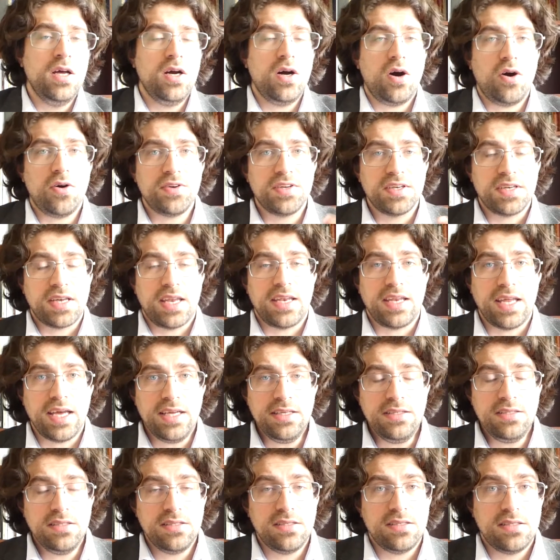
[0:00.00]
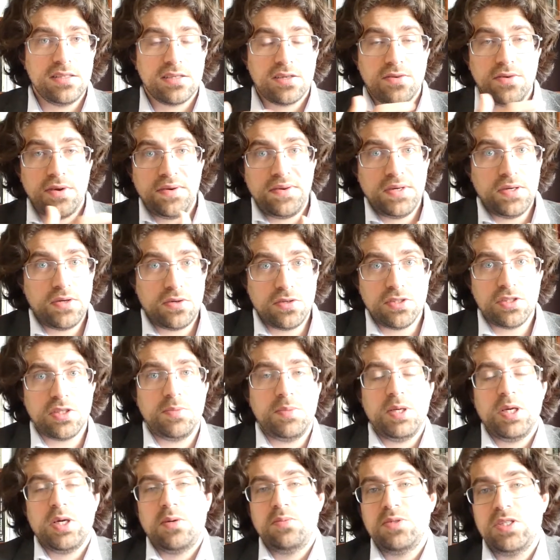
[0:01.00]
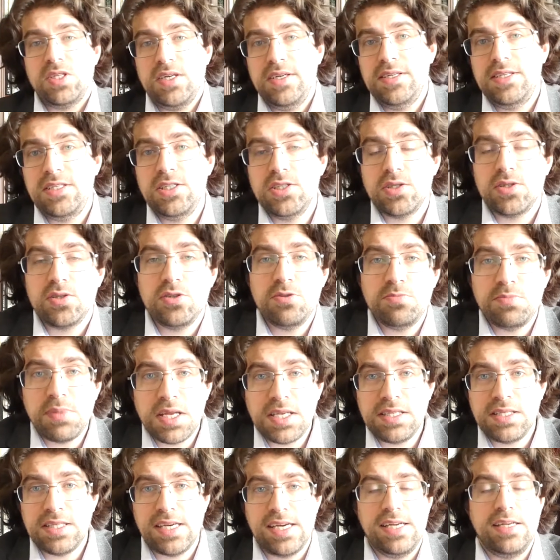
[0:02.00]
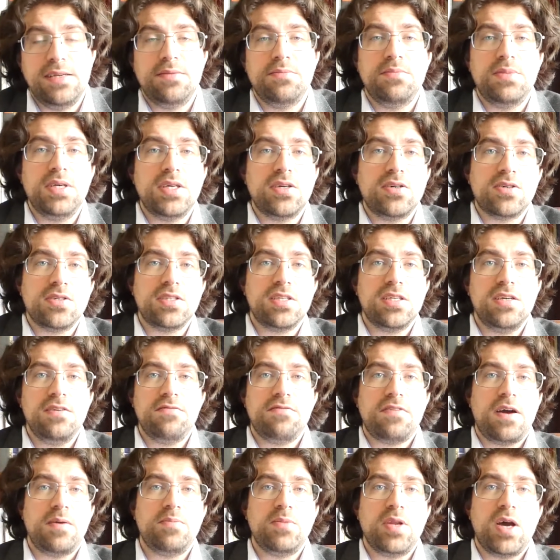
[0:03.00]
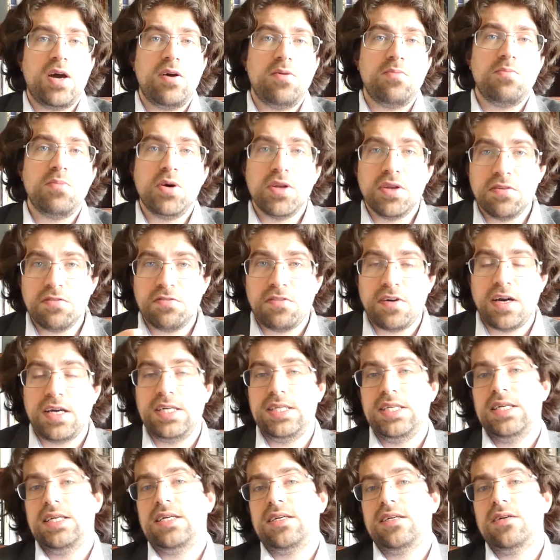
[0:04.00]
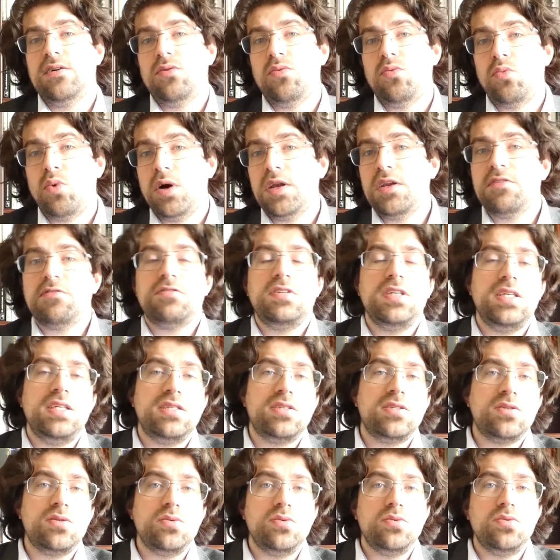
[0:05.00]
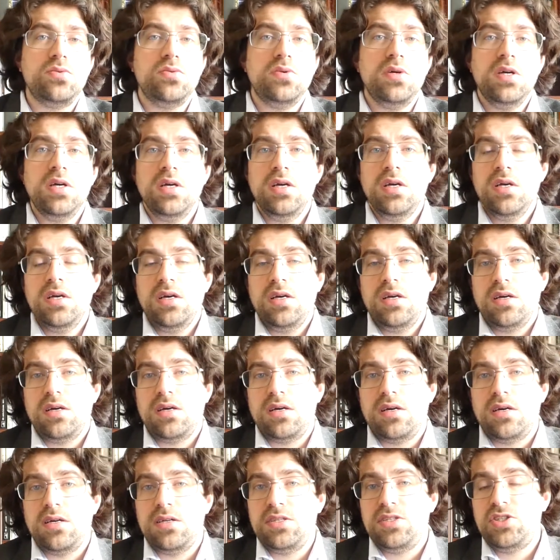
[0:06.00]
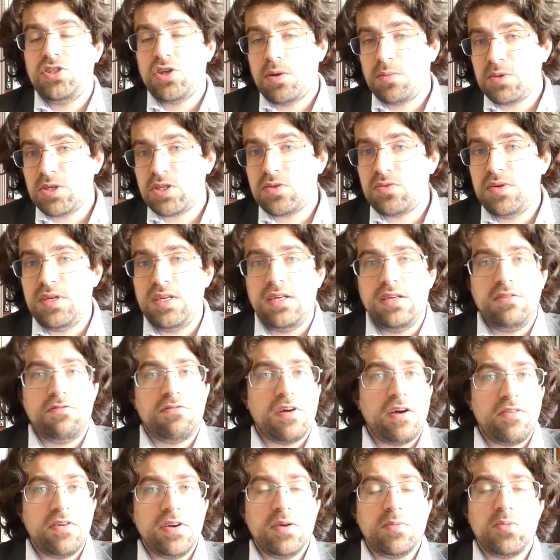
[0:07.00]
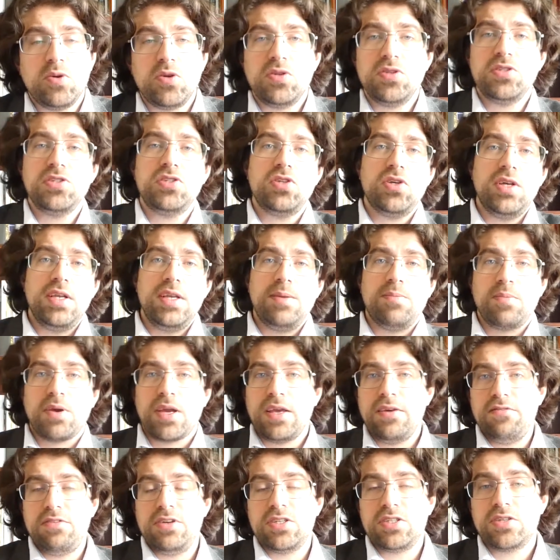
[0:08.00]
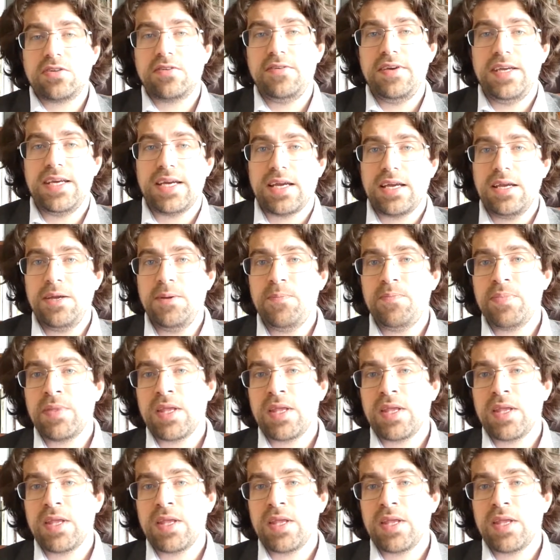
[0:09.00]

Other than that, the query also becomes easier to maintain, because if I'm now modifying one of these two geometry variables in the previous query,